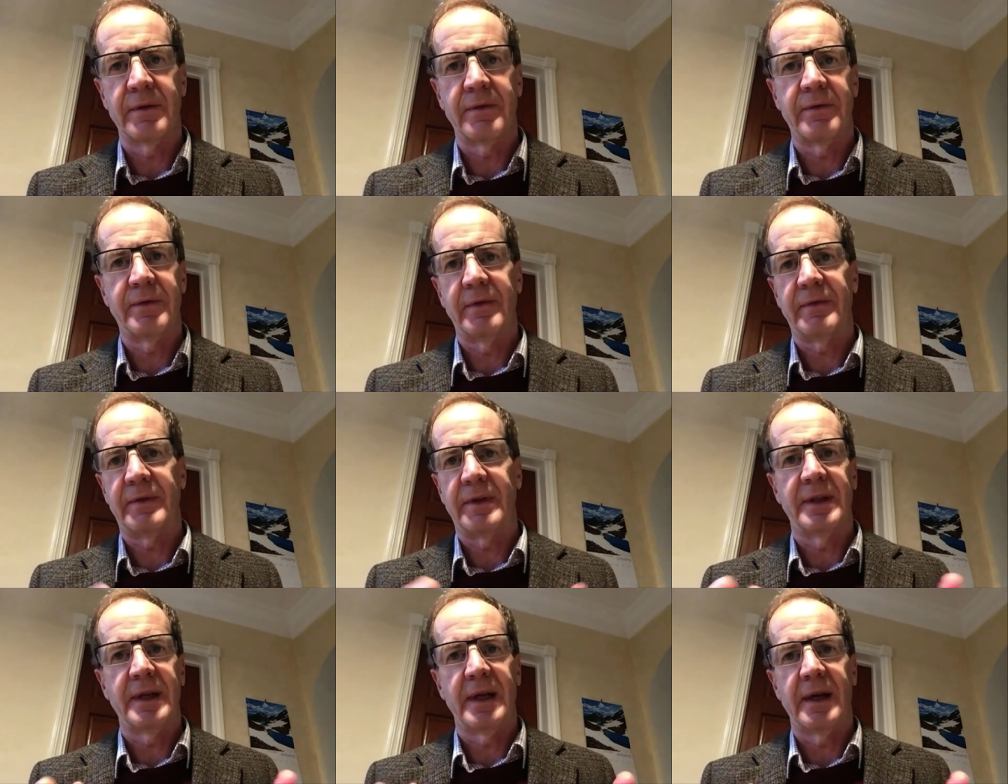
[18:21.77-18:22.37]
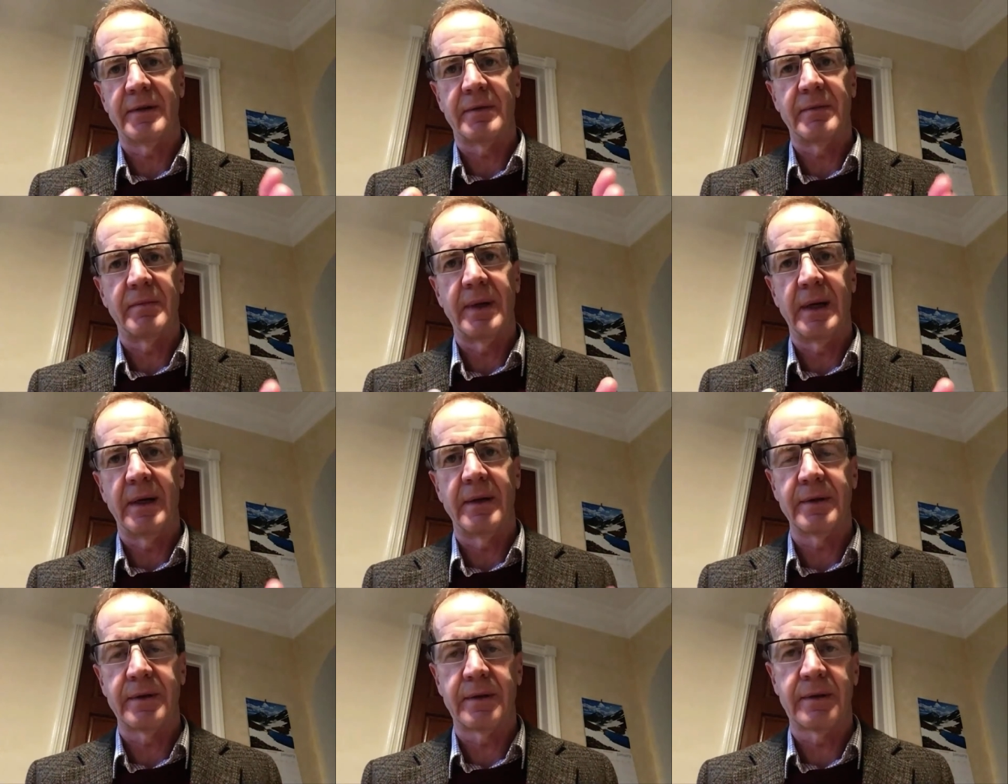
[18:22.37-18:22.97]
If
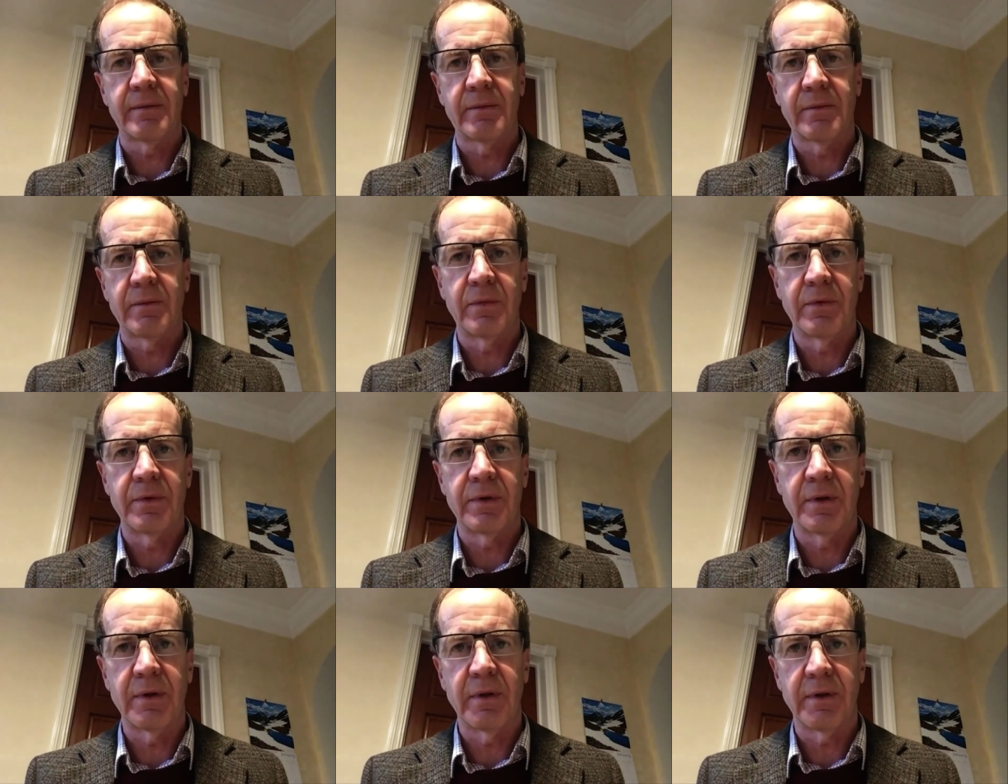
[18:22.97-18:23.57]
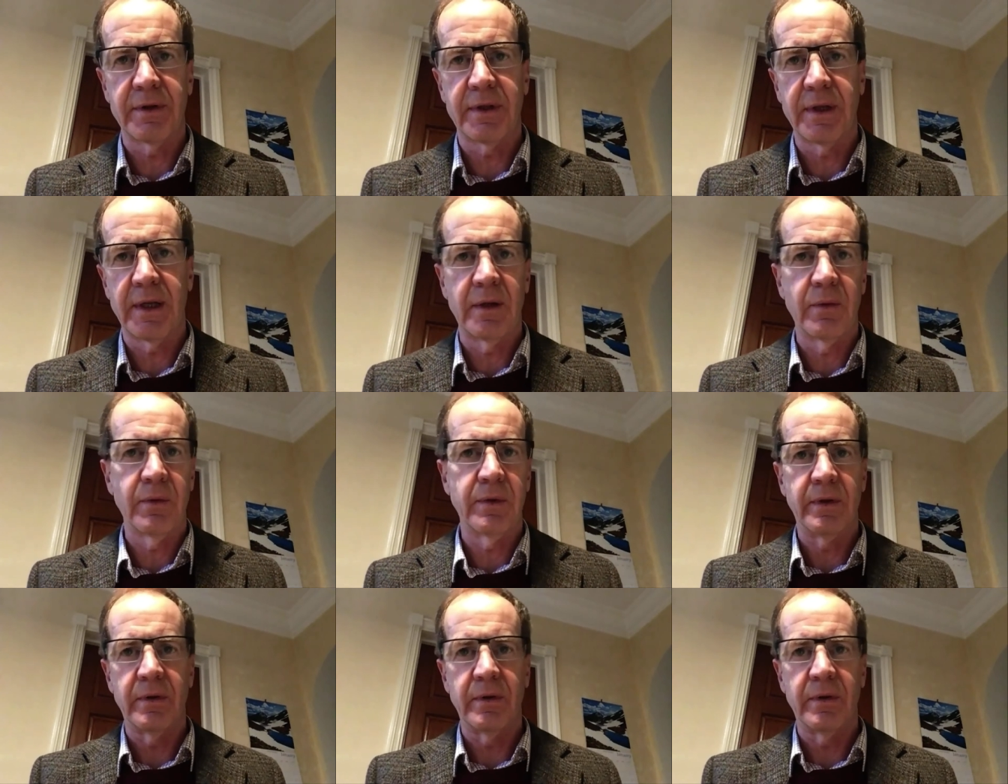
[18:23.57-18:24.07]
£50,000 was not genuine,